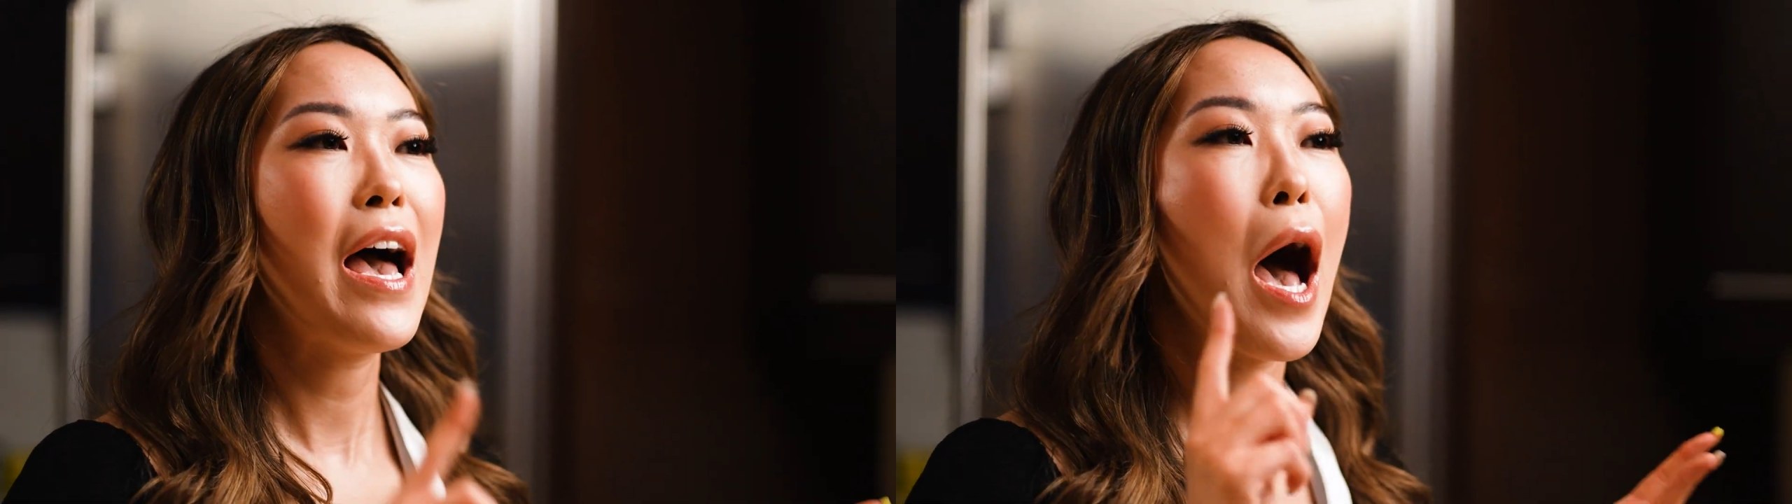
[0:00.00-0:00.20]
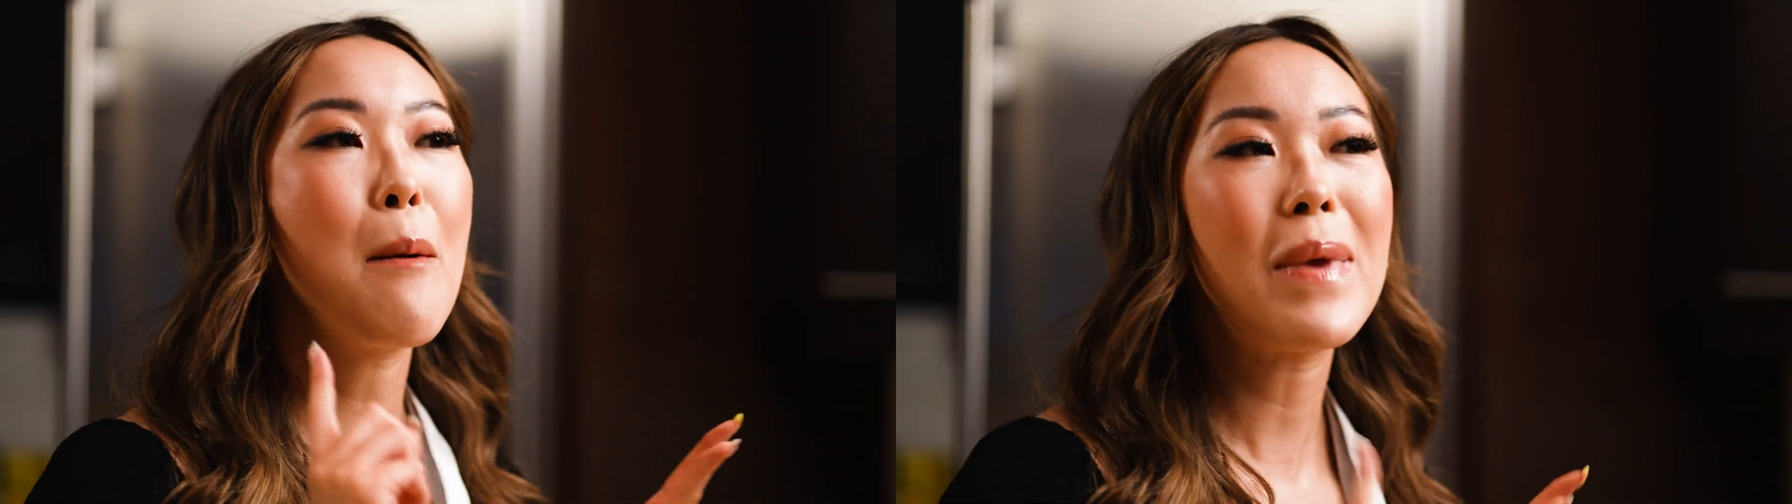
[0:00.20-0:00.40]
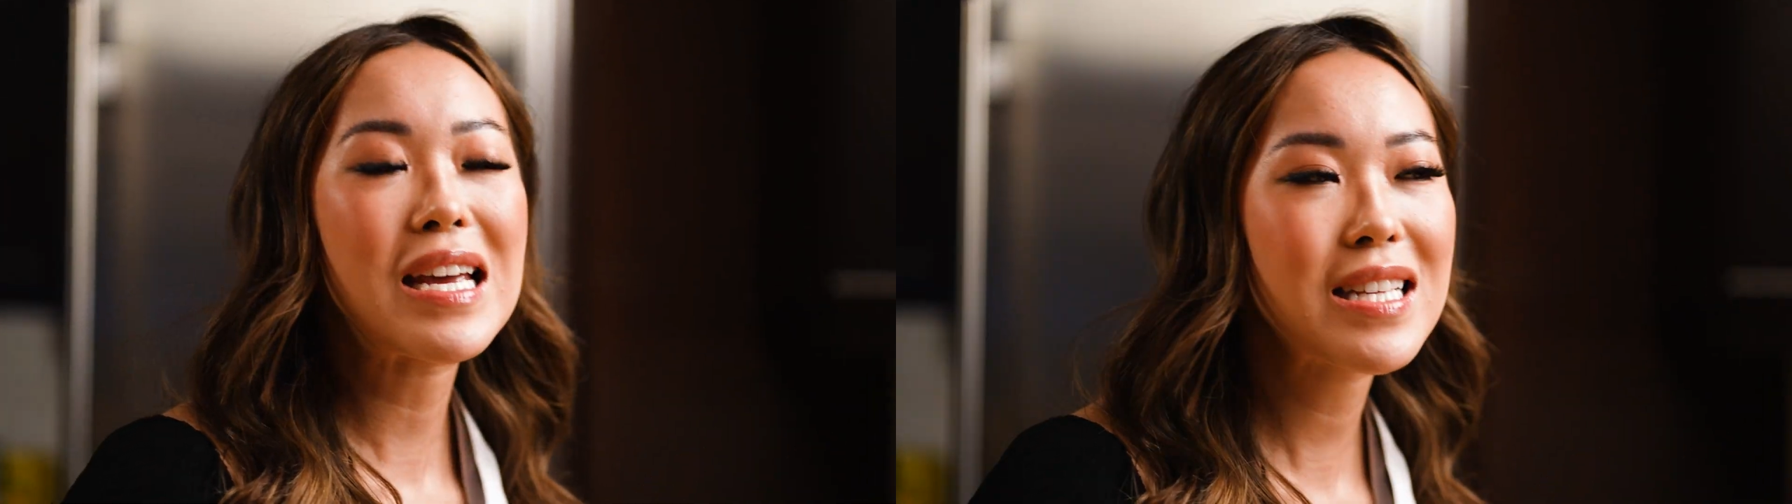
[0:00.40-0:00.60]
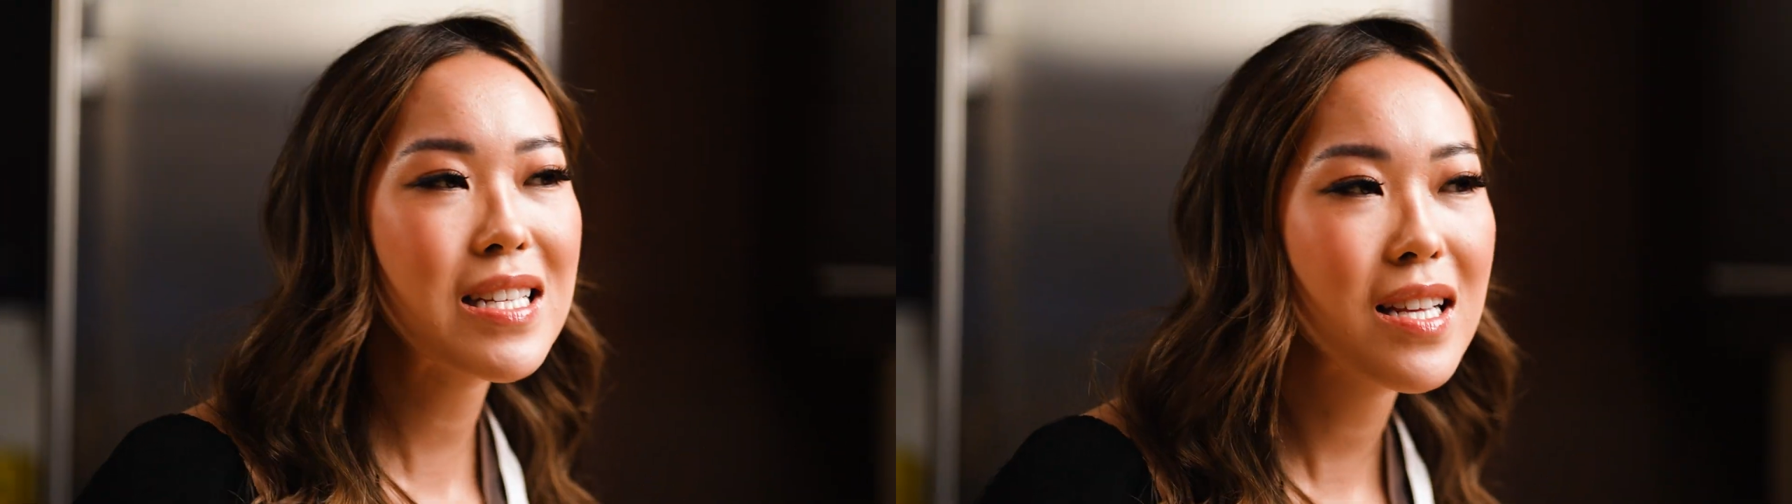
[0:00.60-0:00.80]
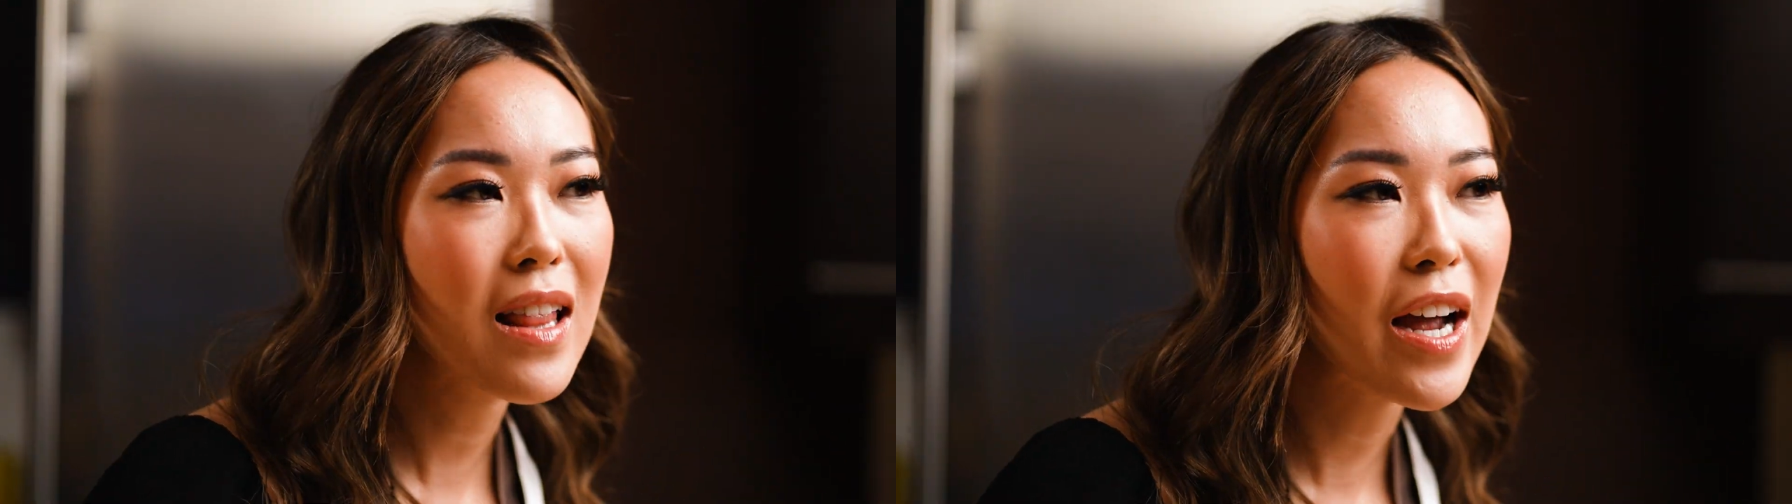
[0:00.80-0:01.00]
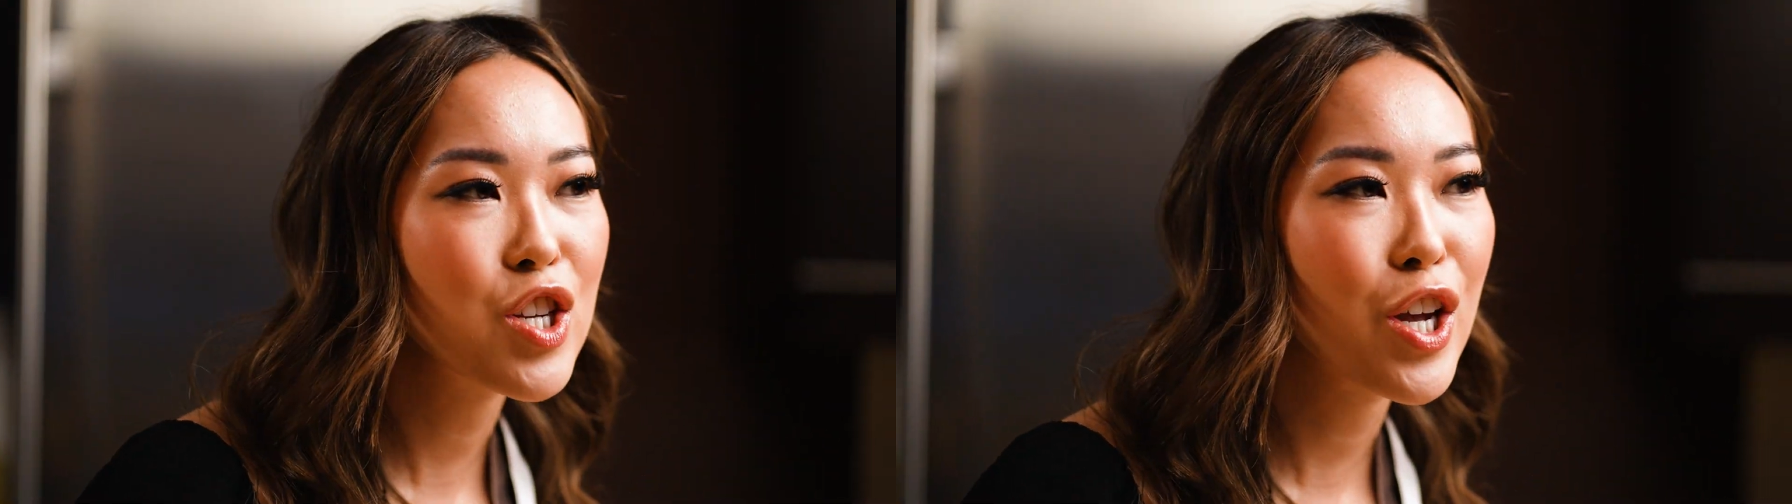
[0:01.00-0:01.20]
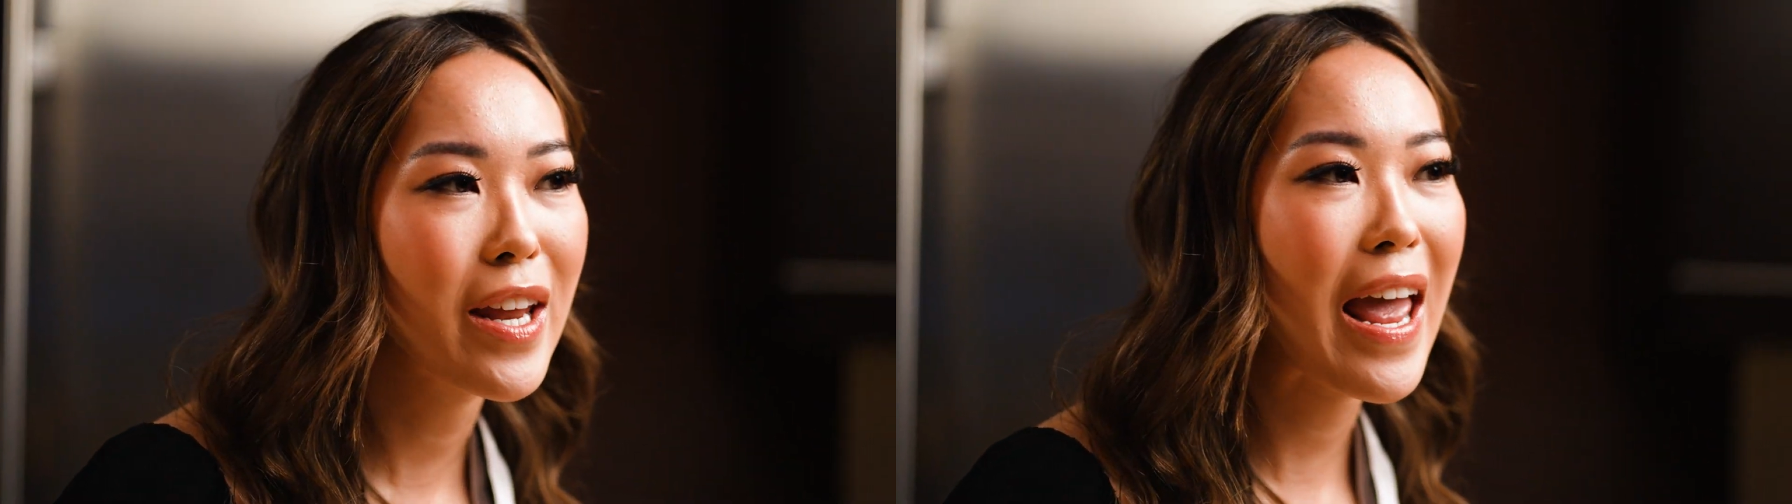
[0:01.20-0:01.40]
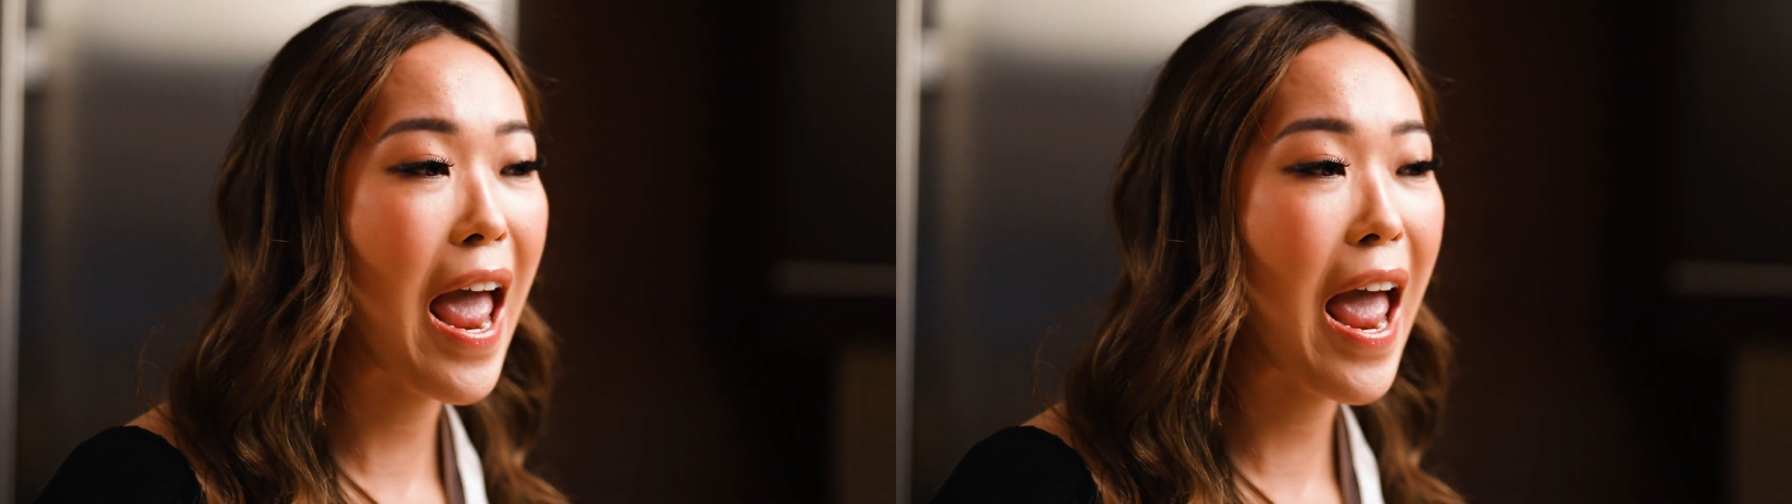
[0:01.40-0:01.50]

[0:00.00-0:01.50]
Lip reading: amazing selection,